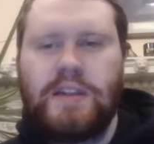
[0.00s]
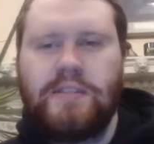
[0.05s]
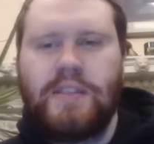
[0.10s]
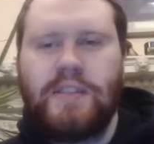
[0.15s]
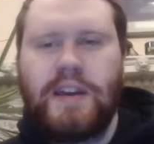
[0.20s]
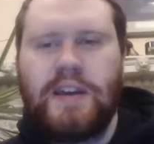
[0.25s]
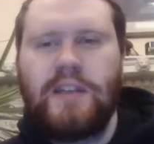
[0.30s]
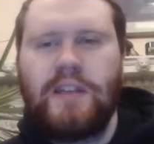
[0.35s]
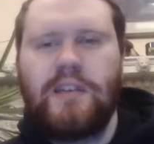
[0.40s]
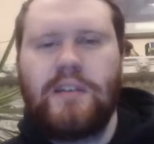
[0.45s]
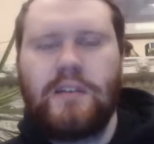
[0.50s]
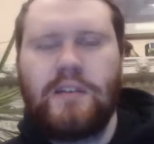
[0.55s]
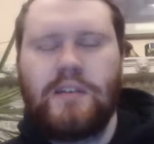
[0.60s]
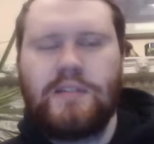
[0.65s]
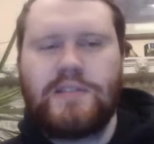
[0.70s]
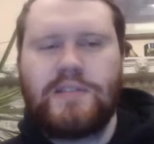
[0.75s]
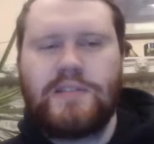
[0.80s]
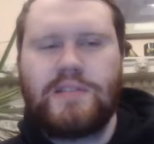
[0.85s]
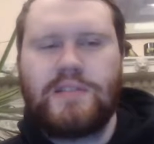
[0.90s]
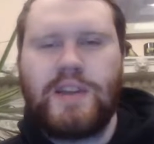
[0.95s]
And
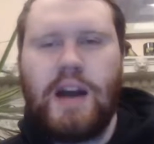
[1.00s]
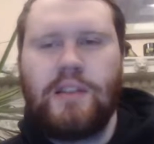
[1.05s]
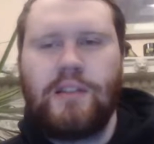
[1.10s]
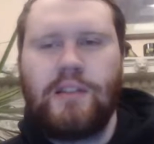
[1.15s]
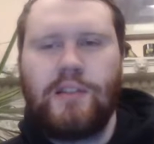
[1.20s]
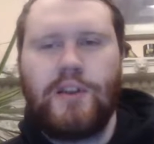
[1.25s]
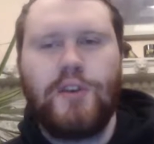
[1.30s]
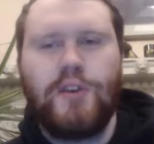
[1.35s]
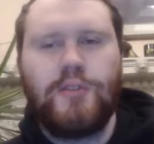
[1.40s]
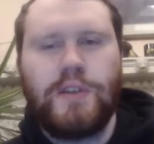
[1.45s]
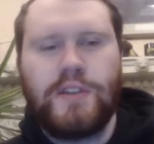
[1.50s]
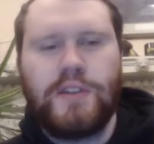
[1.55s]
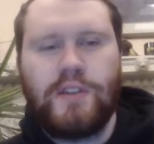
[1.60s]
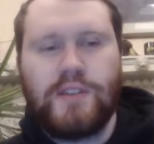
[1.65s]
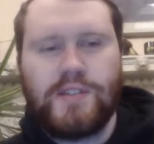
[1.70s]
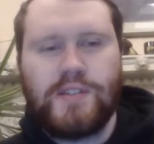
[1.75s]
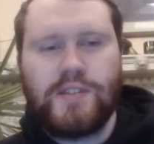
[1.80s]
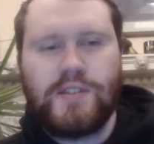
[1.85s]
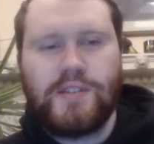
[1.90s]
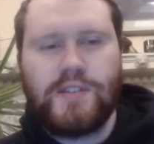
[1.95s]
then Scott and
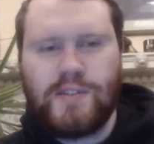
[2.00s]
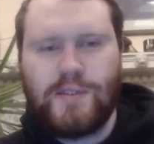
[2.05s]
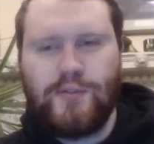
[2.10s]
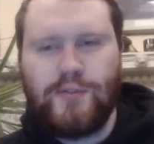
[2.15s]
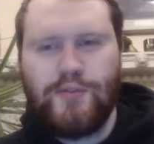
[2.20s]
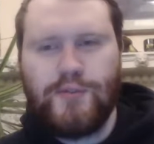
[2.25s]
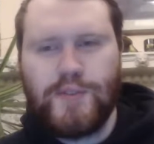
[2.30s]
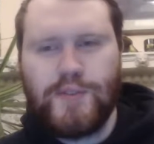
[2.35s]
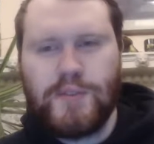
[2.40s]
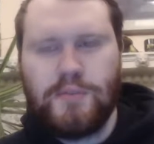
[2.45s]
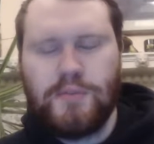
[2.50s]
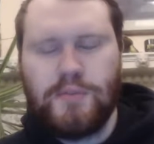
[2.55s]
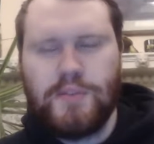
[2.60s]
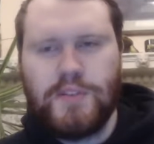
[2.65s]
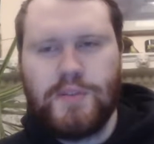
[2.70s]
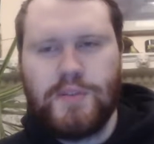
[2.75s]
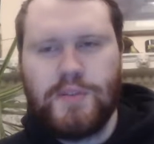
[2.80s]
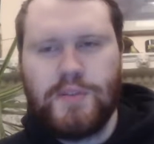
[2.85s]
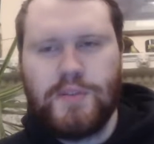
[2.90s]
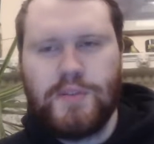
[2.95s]
Logan discuss the
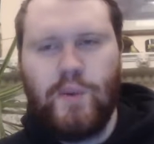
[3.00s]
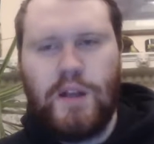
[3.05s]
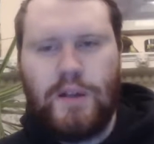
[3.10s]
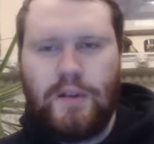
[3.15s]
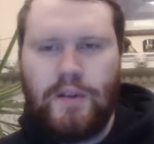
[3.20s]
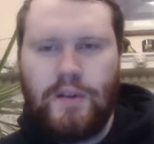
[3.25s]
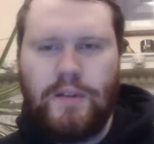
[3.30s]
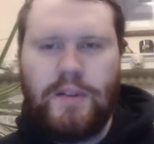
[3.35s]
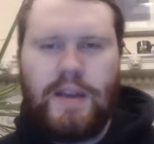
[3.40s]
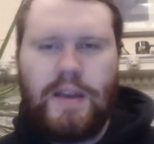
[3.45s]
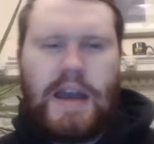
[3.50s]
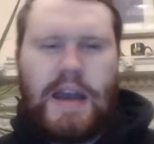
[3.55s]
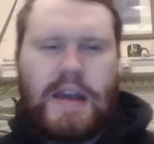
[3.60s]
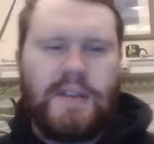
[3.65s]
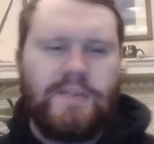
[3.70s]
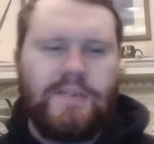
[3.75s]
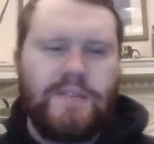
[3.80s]
Crucible as well.